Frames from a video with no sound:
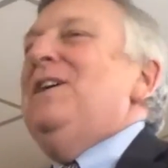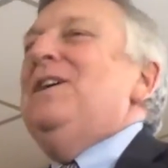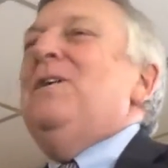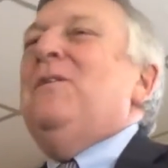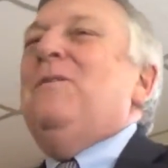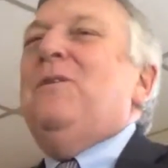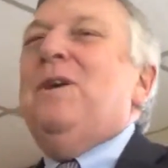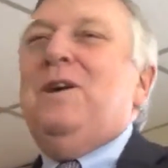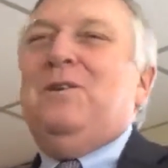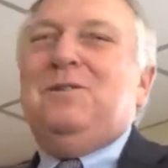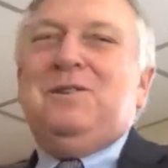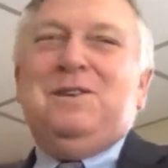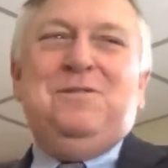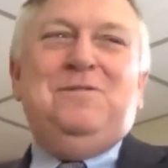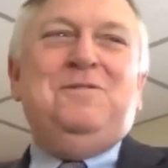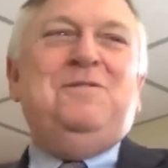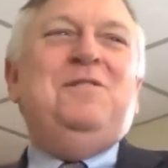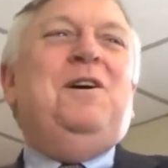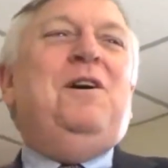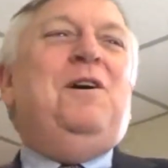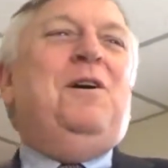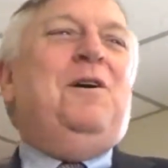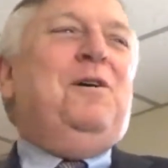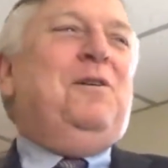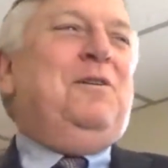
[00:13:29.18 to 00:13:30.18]
Well, you
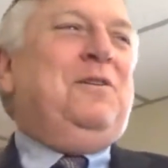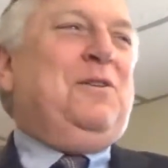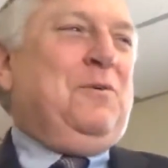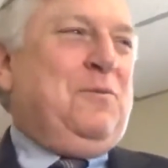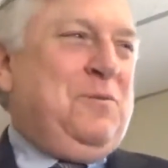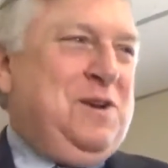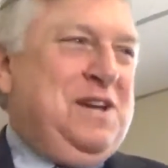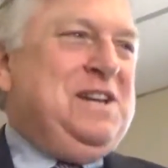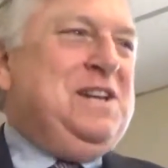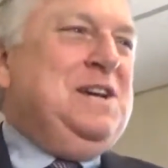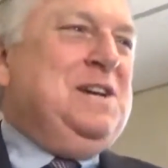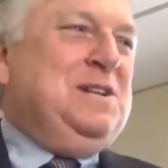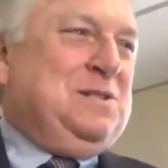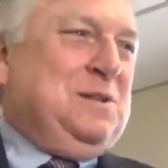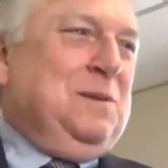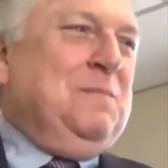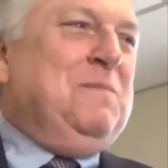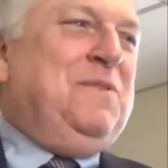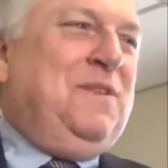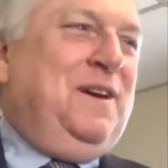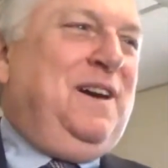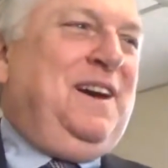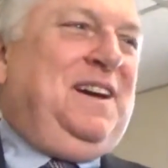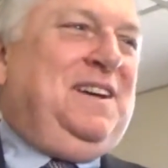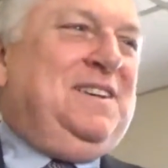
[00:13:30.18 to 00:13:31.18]
know that we need some
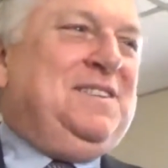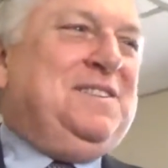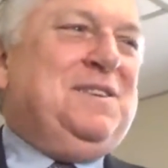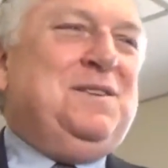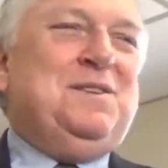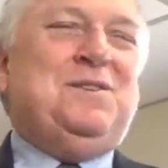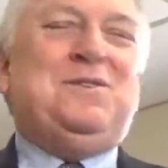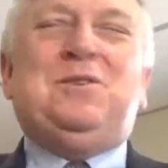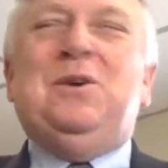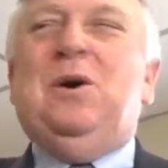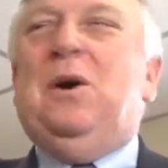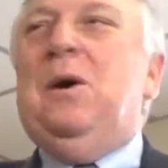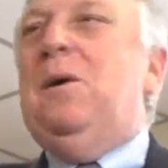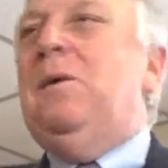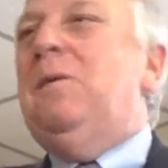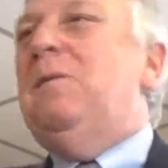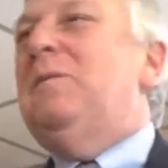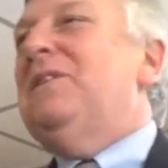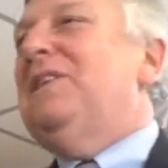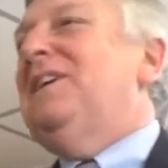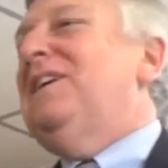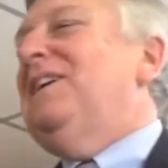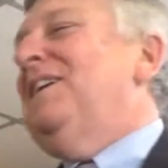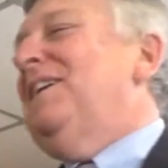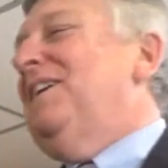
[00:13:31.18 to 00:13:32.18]
things.
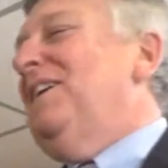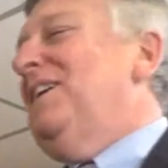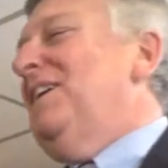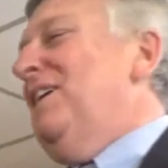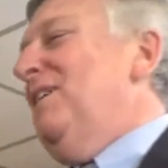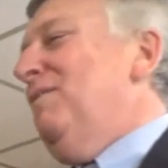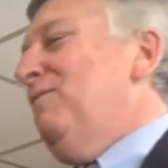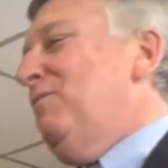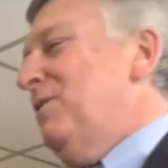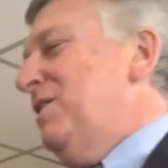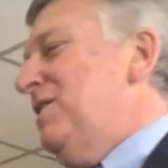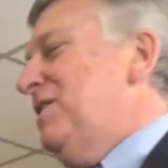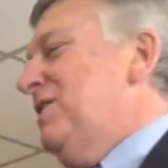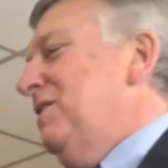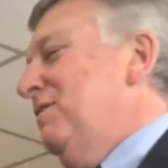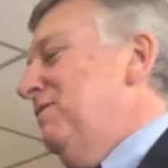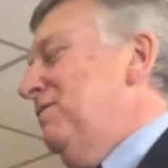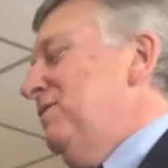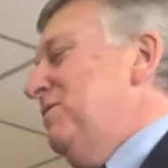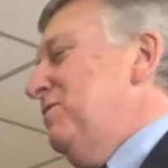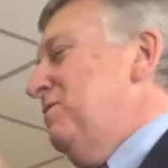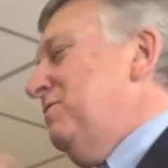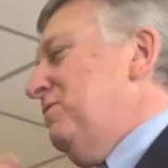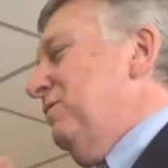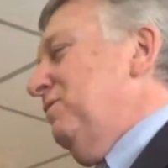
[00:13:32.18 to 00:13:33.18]
So if we give
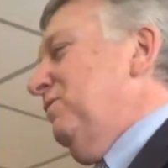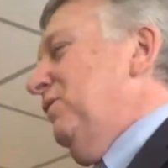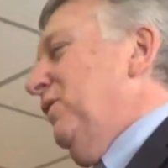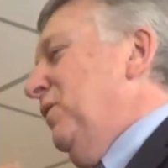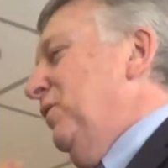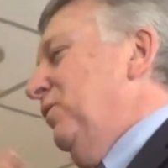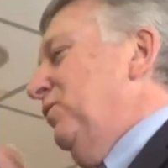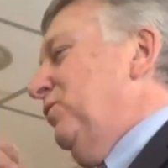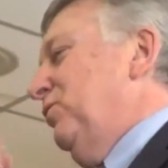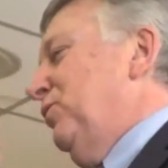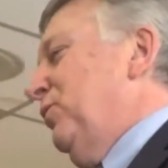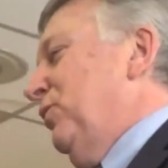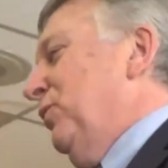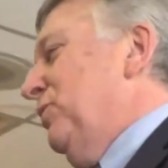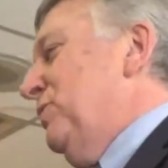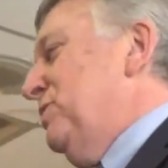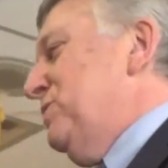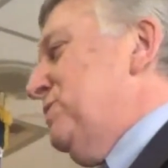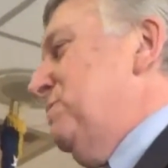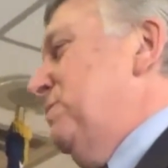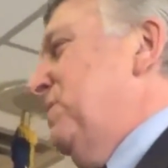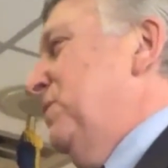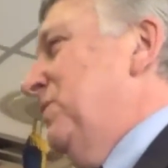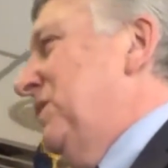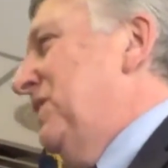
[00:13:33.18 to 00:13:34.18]
you the votes for
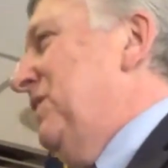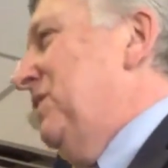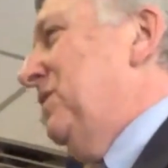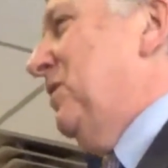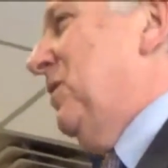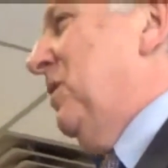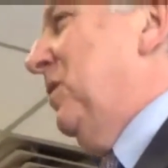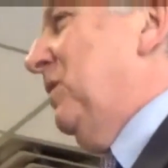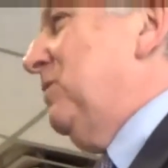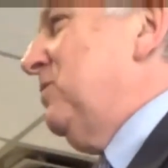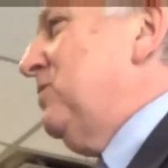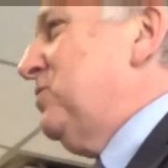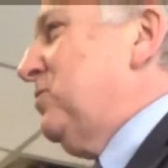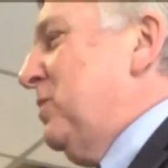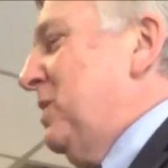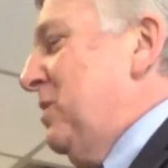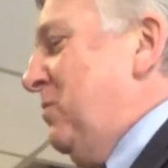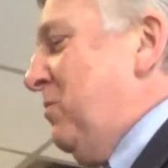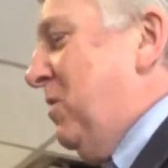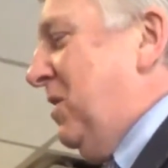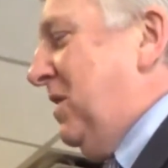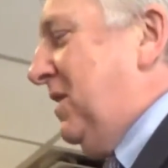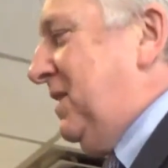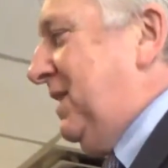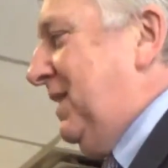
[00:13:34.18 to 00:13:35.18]
this $1 billion, we
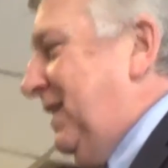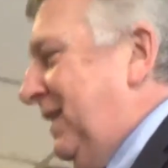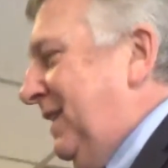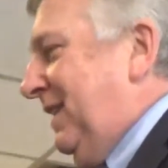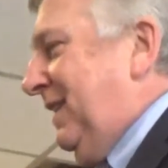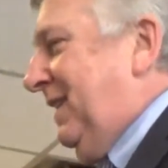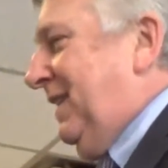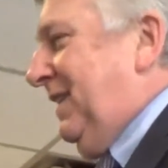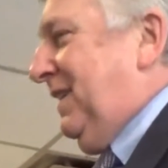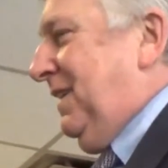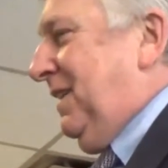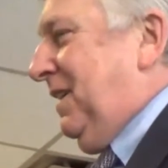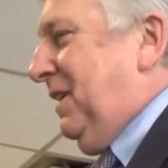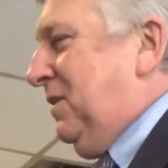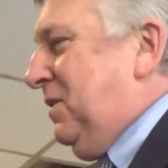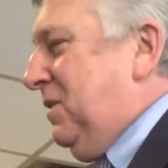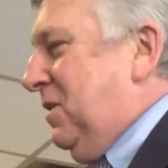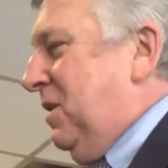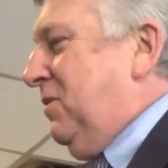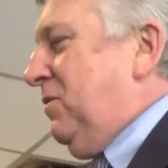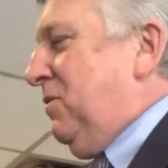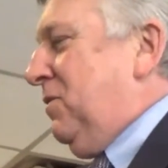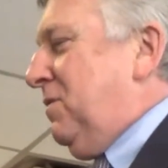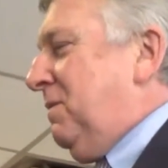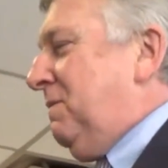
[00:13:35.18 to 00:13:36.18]
want
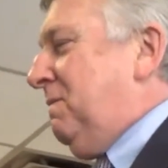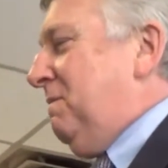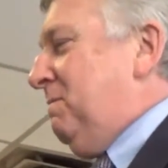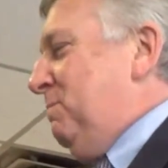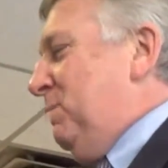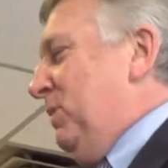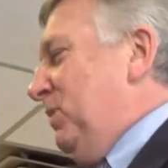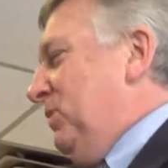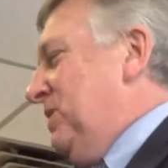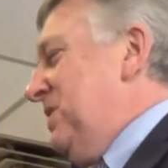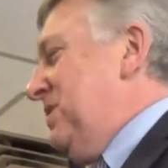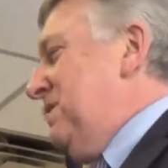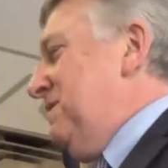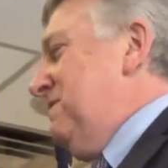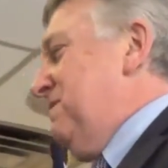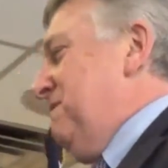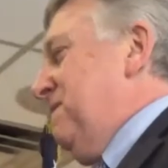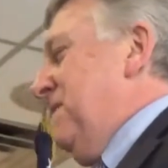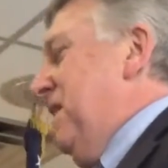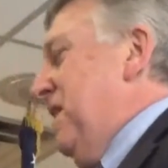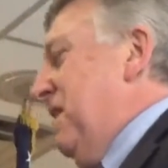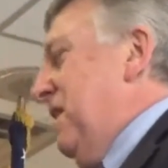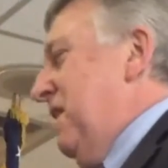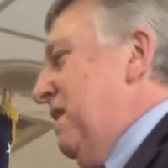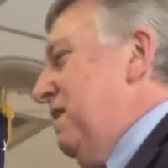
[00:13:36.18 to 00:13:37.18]
another
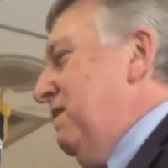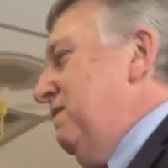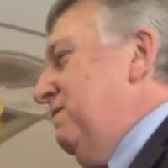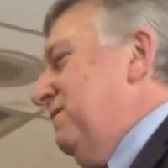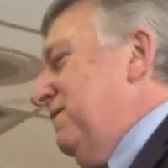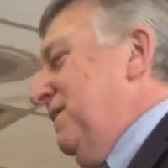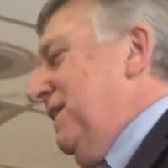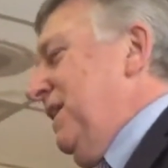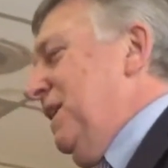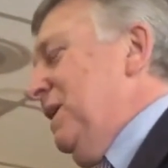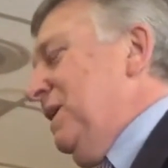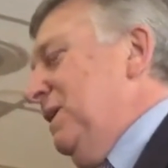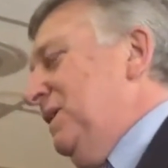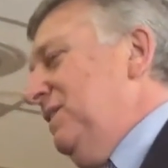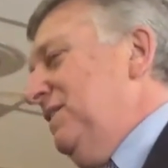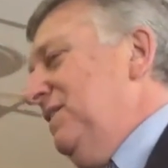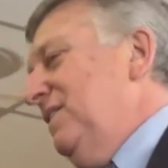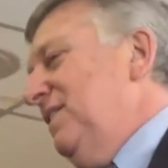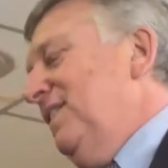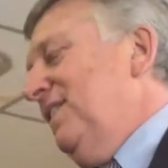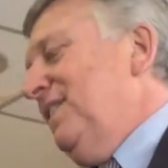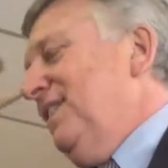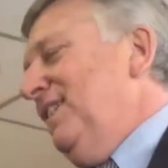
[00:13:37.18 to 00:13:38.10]
$1.5 billion in